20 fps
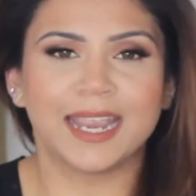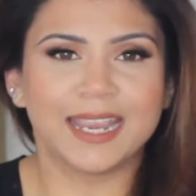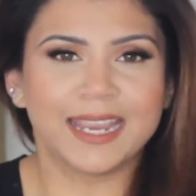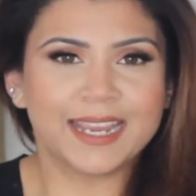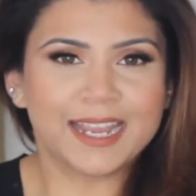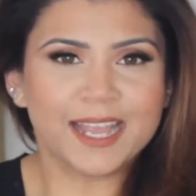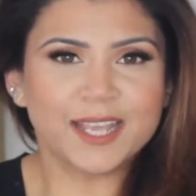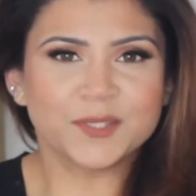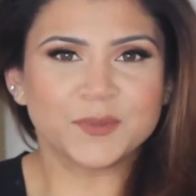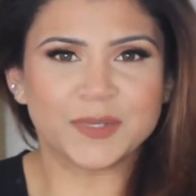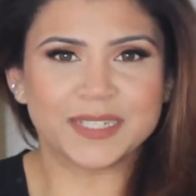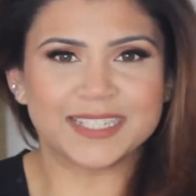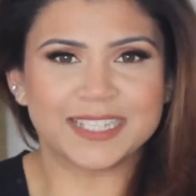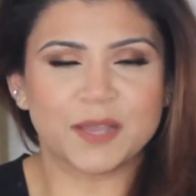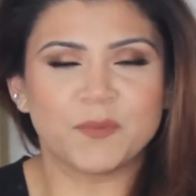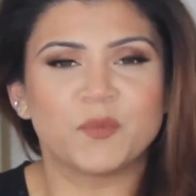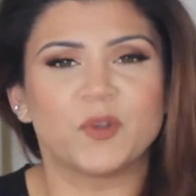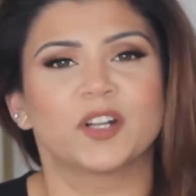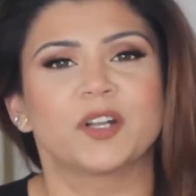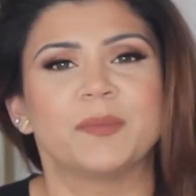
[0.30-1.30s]
Hey guys, what's
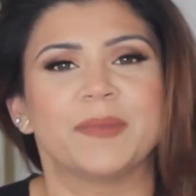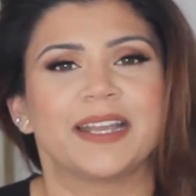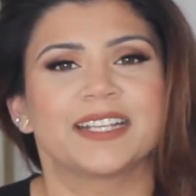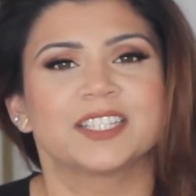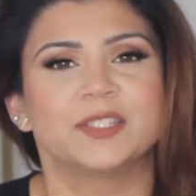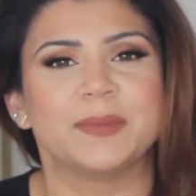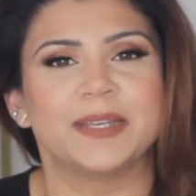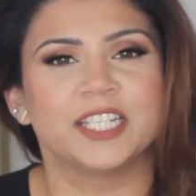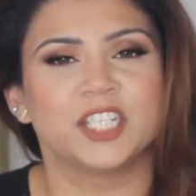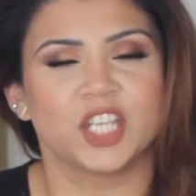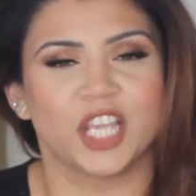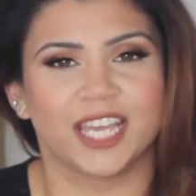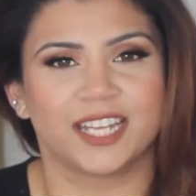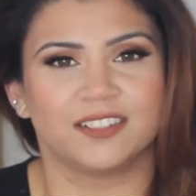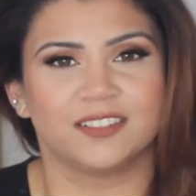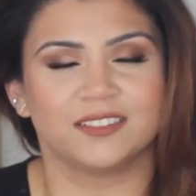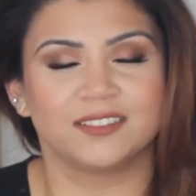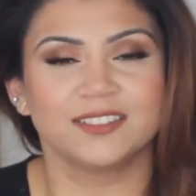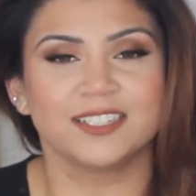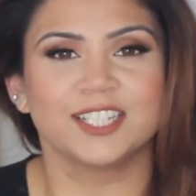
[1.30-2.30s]
up? Welcome back to my
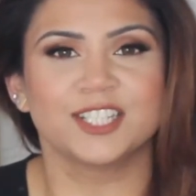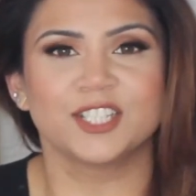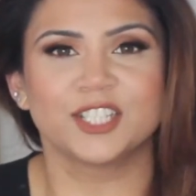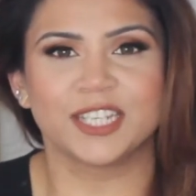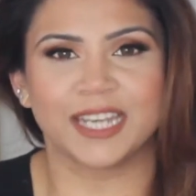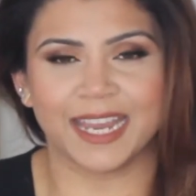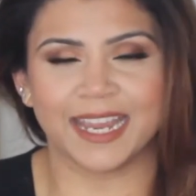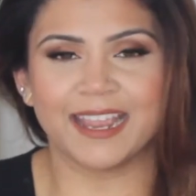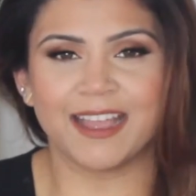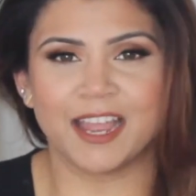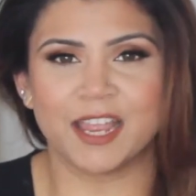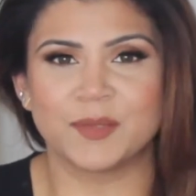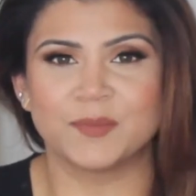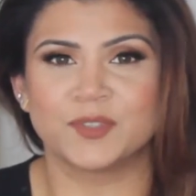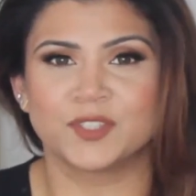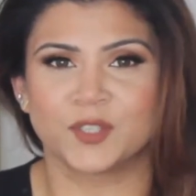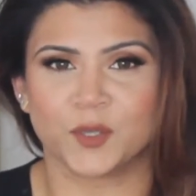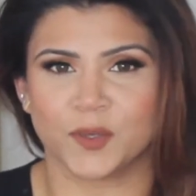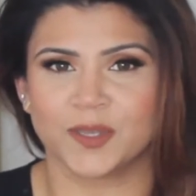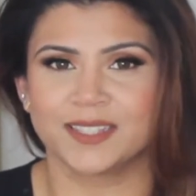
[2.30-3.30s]
channel. Today I am
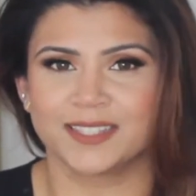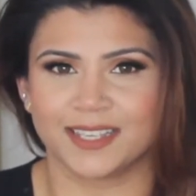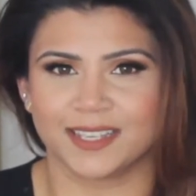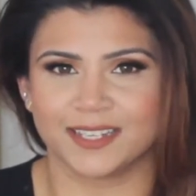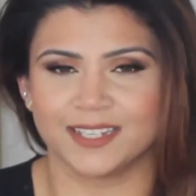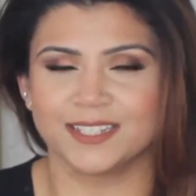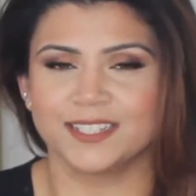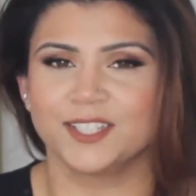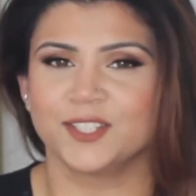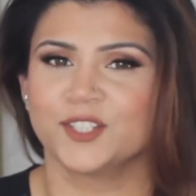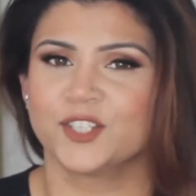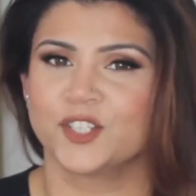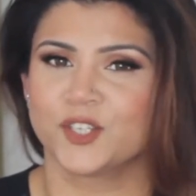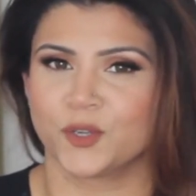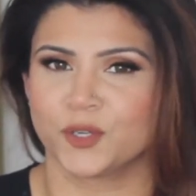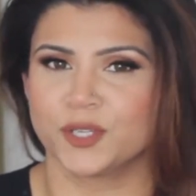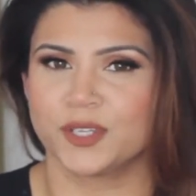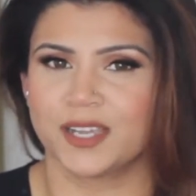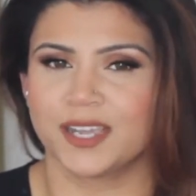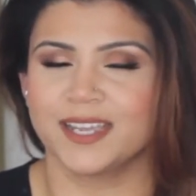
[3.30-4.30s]
so excited to
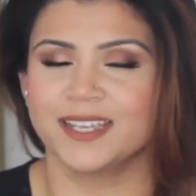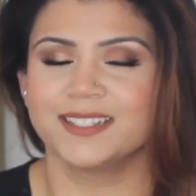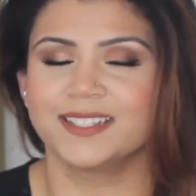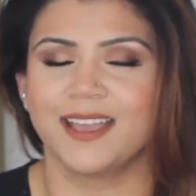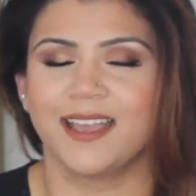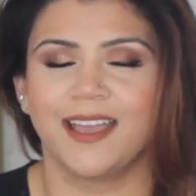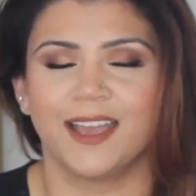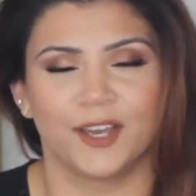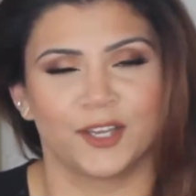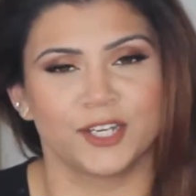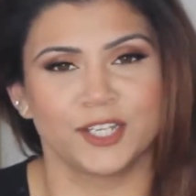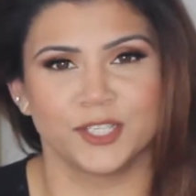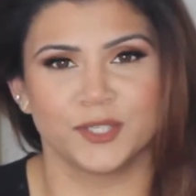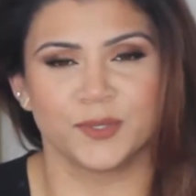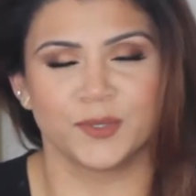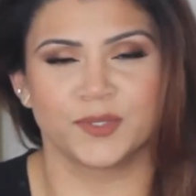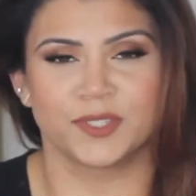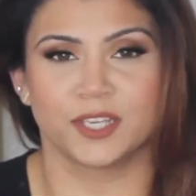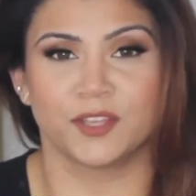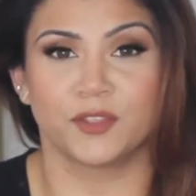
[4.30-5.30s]
show you guys how to
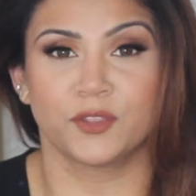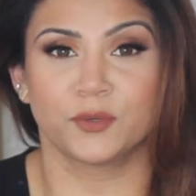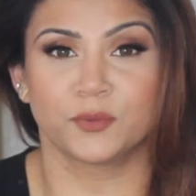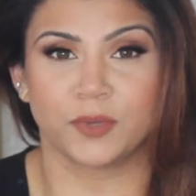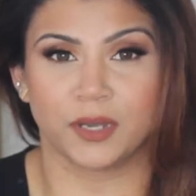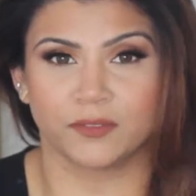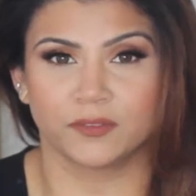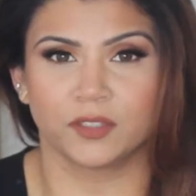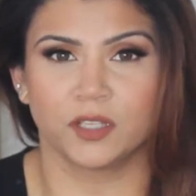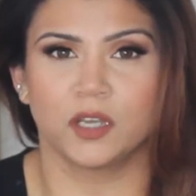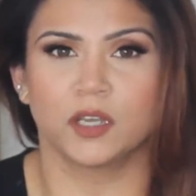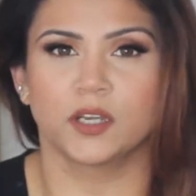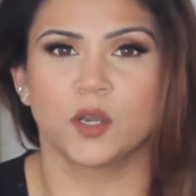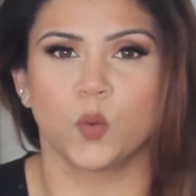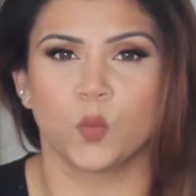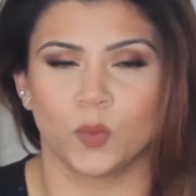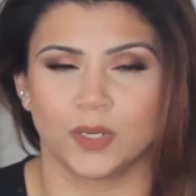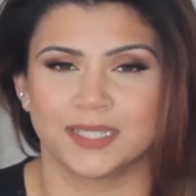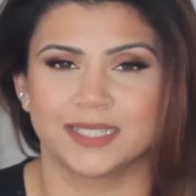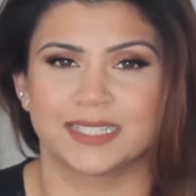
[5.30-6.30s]
use the
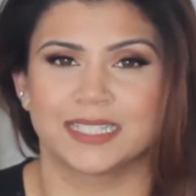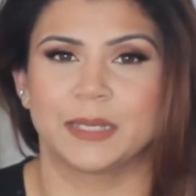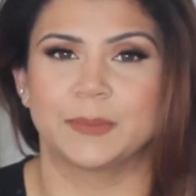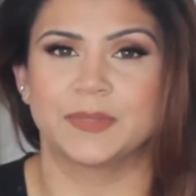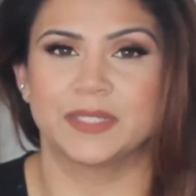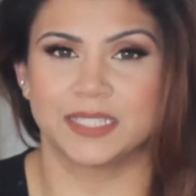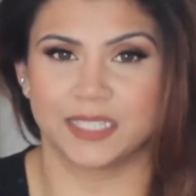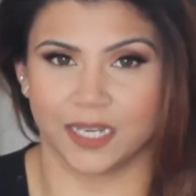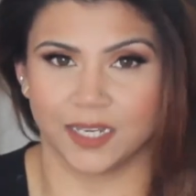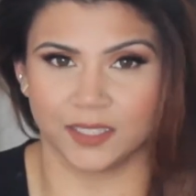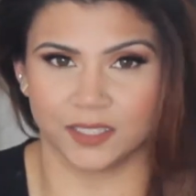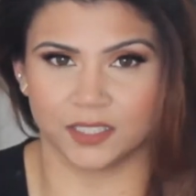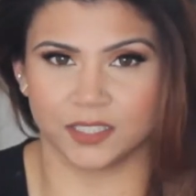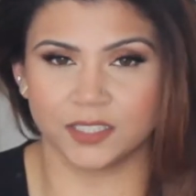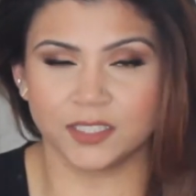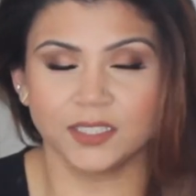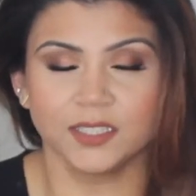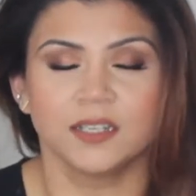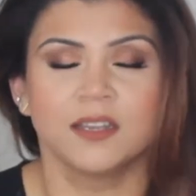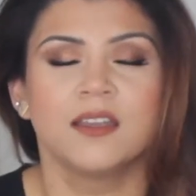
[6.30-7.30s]
Revlon one-step
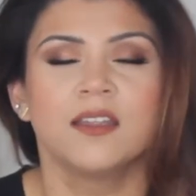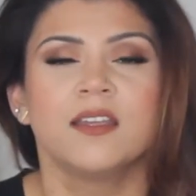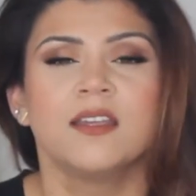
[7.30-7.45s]
styler.